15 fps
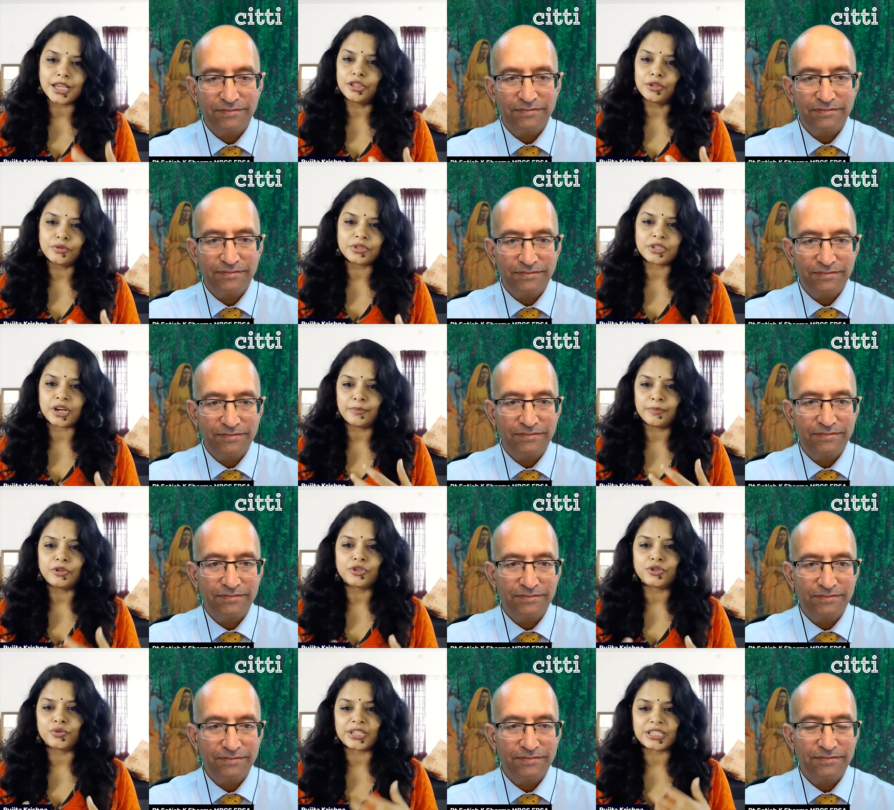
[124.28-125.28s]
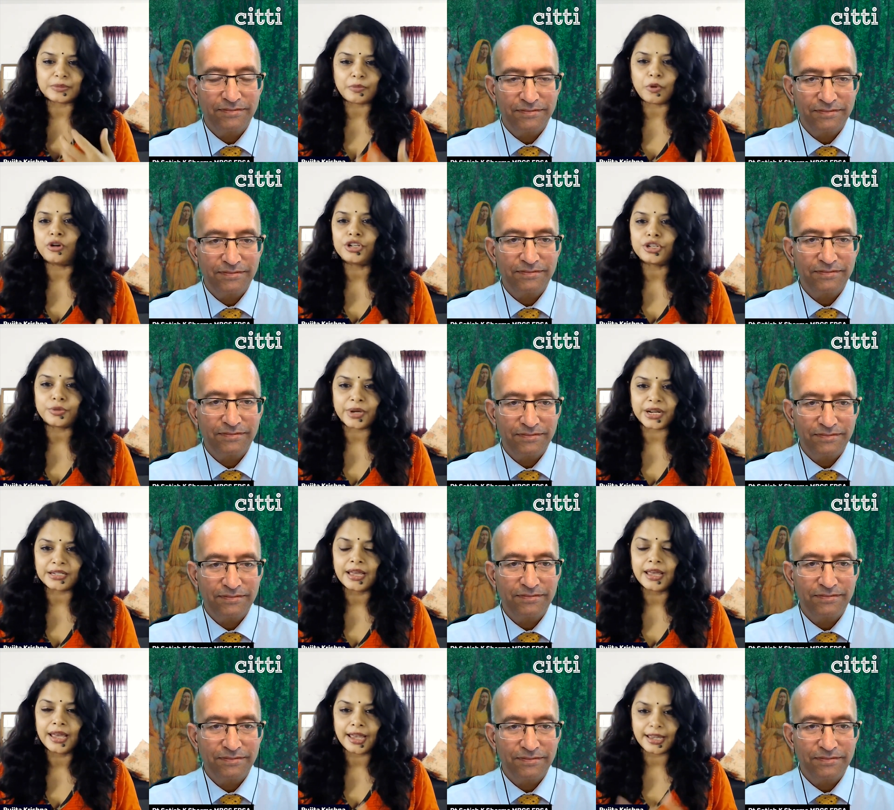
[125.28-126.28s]
Speaker 1: as hindus are able to respond
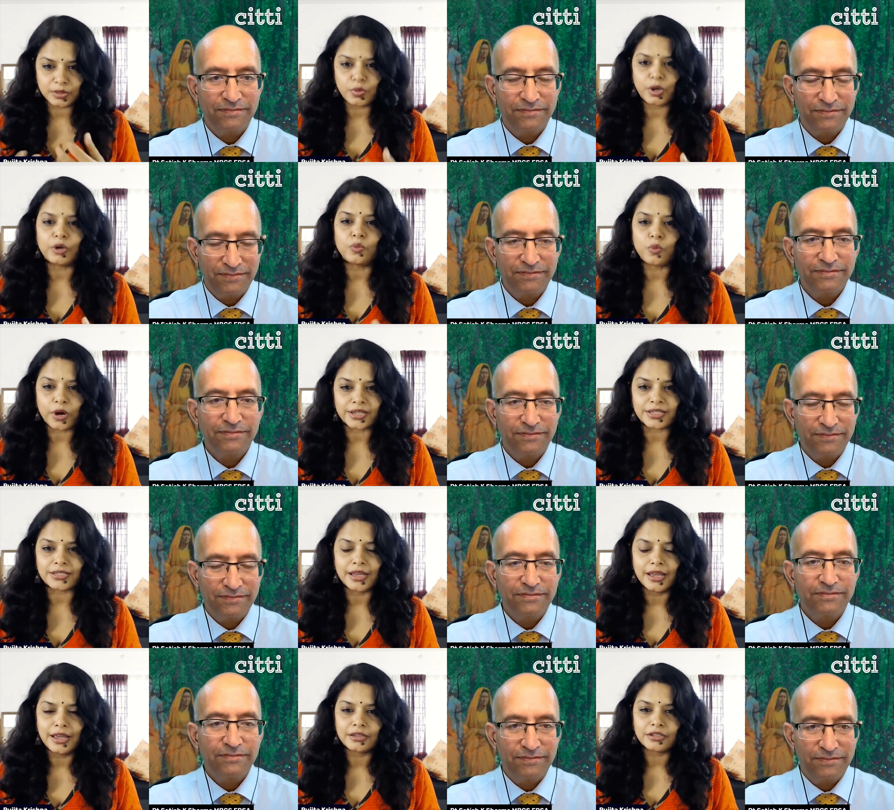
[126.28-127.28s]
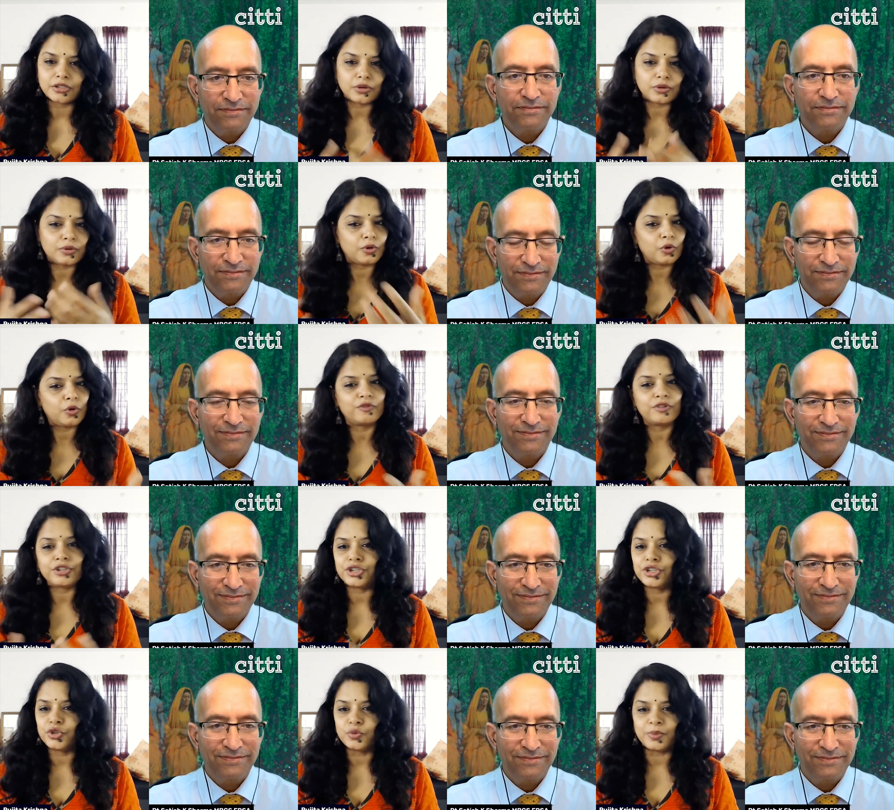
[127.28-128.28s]
to it as one voice so
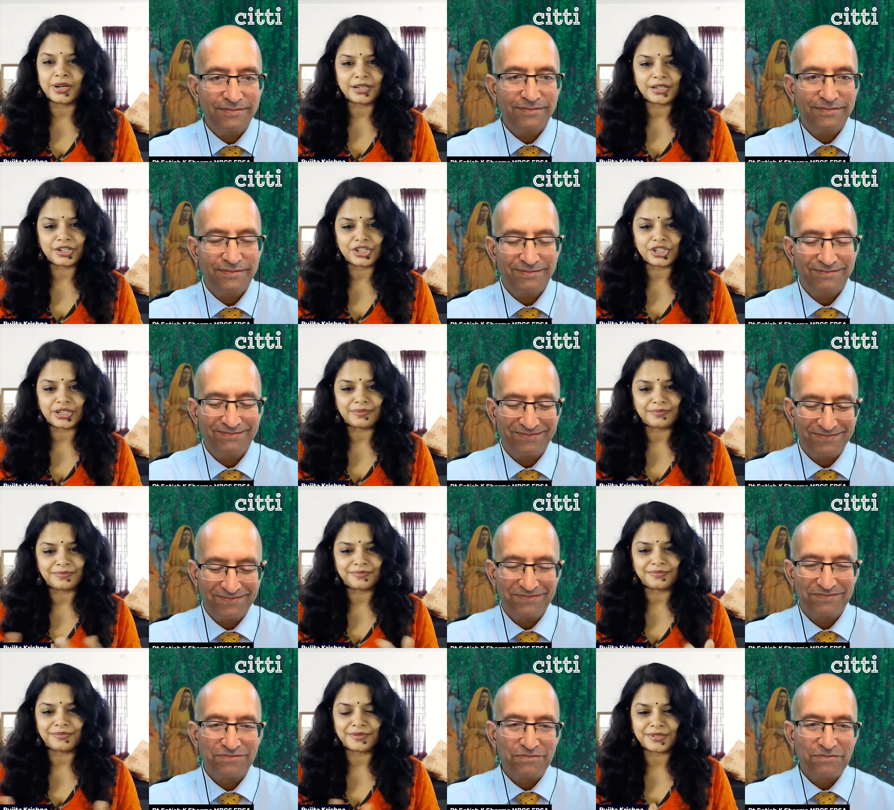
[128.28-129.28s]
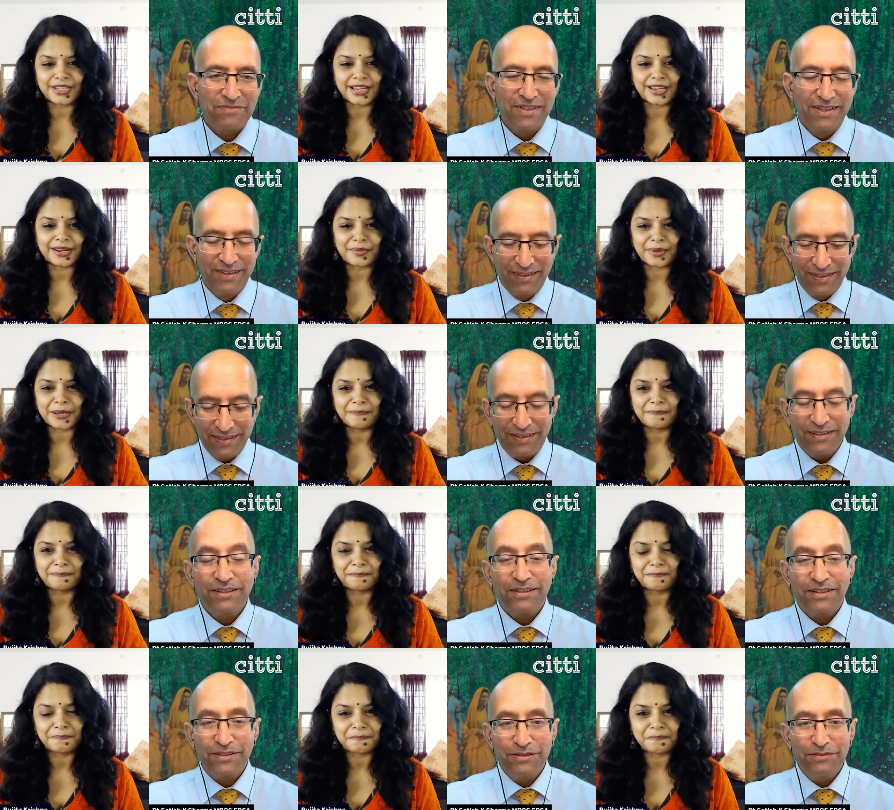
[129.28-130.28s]
over to you Panditji.
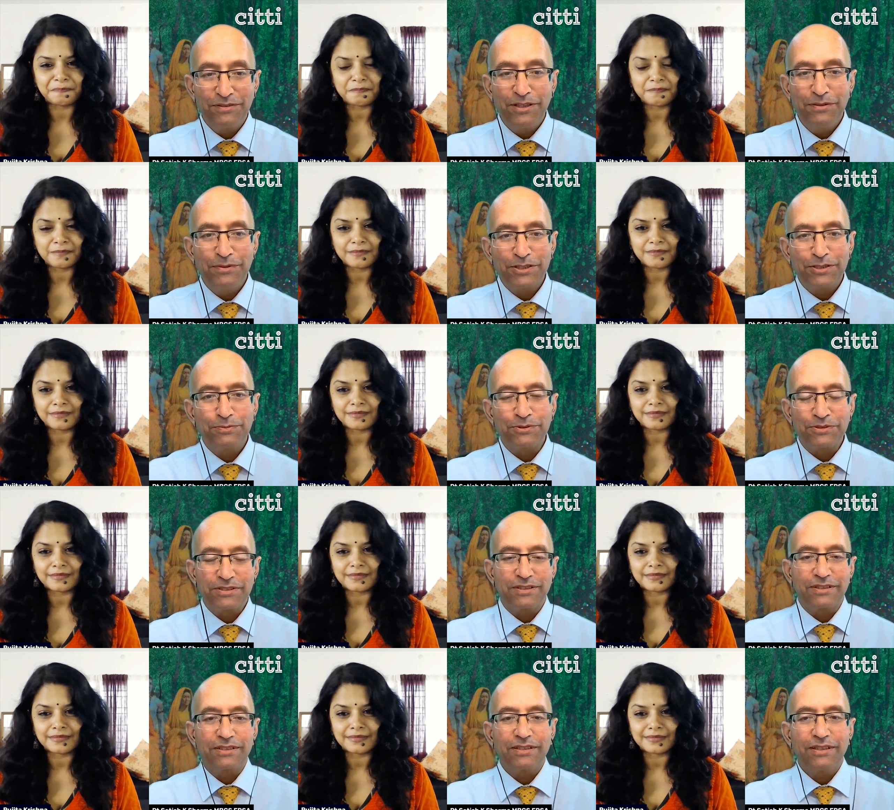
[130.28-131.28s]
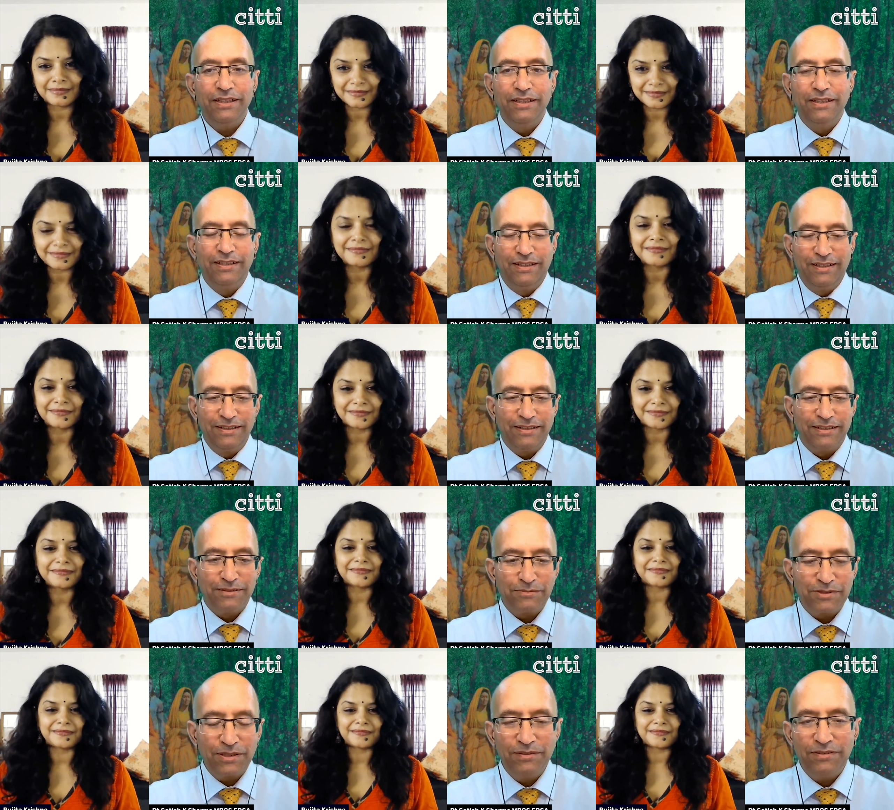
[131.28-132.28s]
Speaker 2: thank you very much Pooch
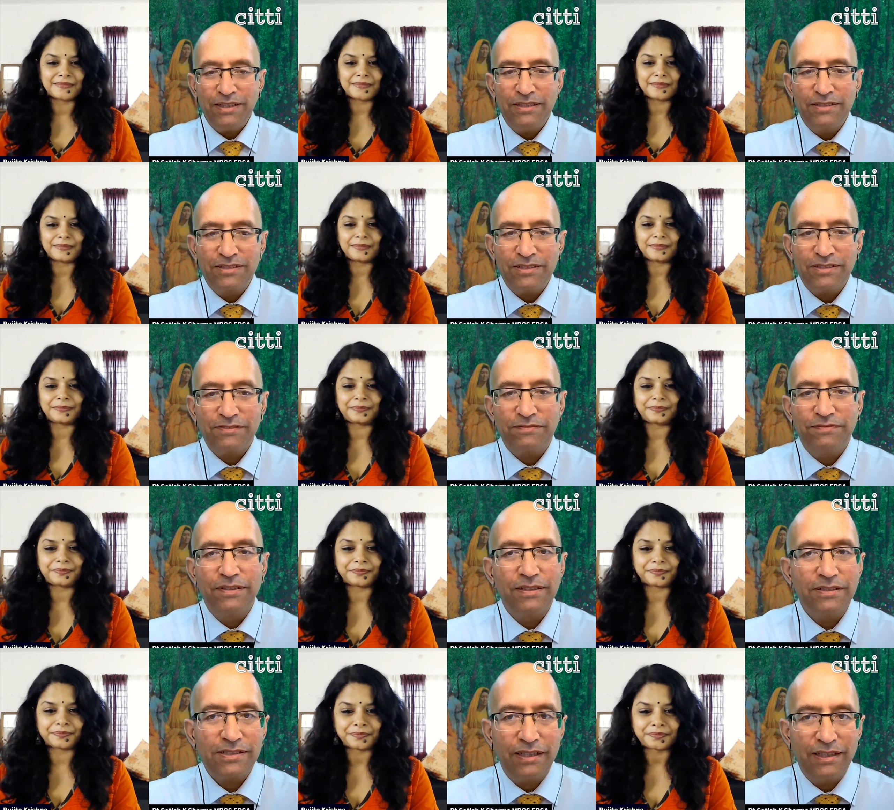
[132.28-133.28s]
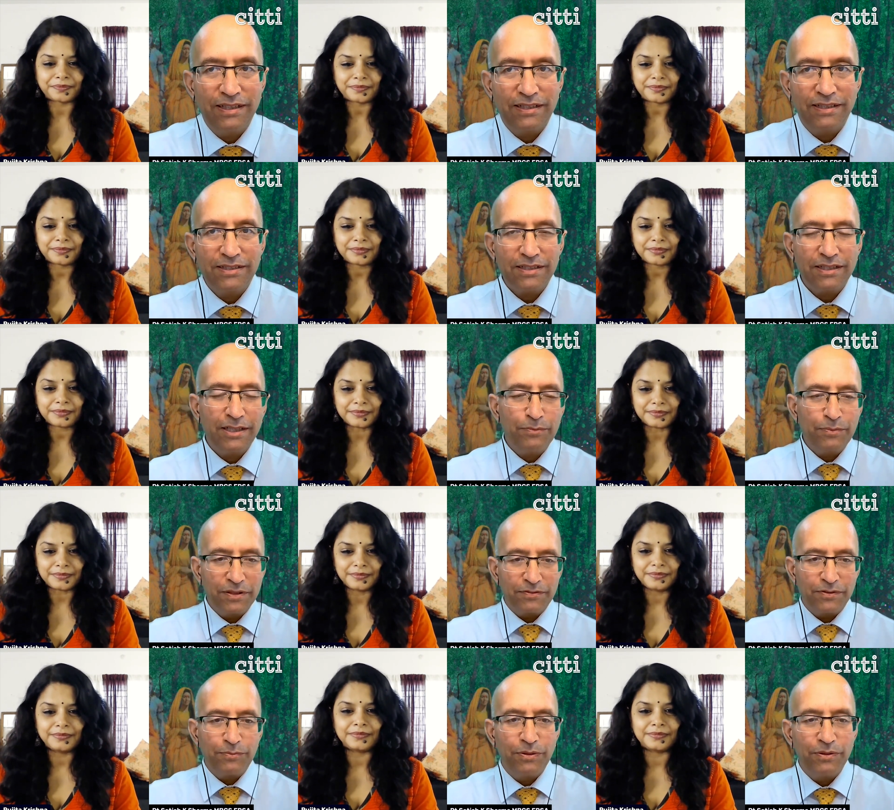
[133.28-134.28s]
um, so if I can just first highlight a
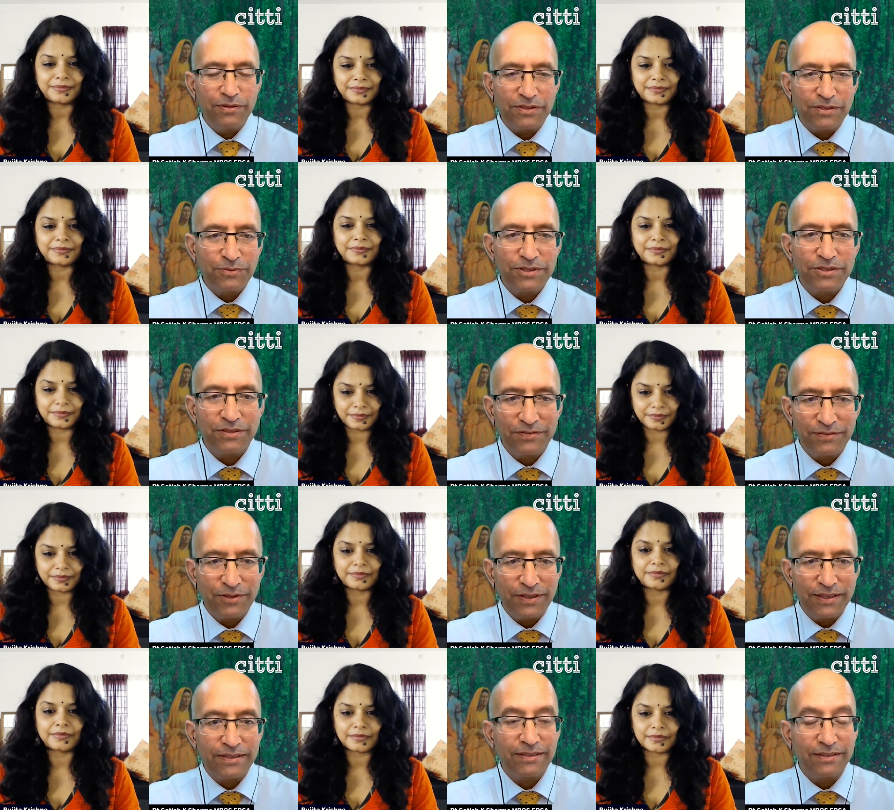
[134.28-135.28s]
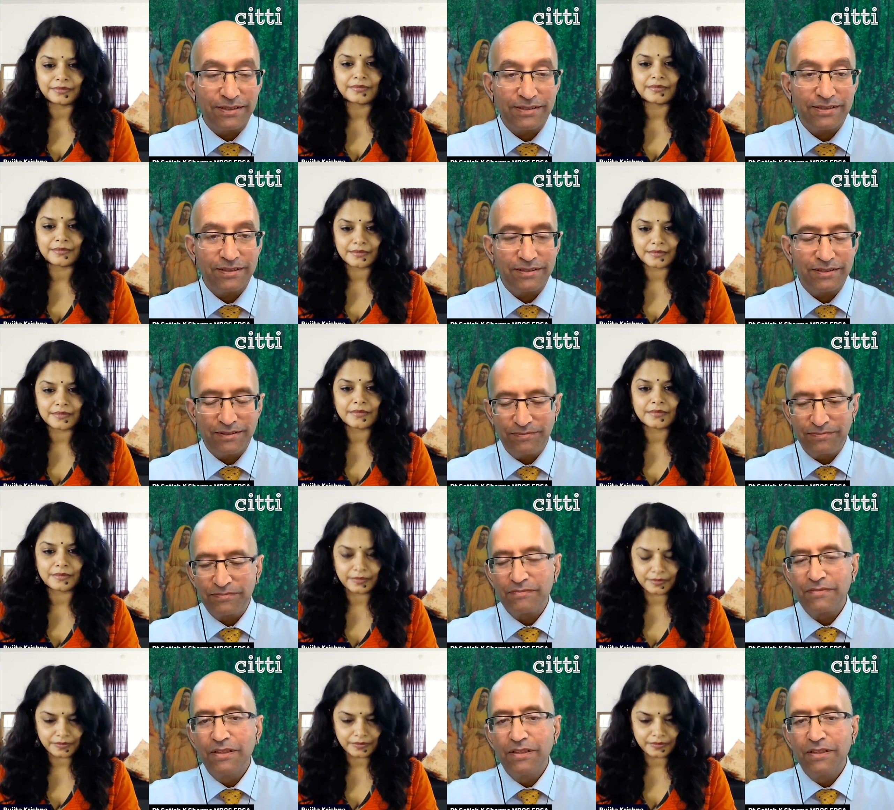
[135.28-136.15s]
couple of the points which are of great concern.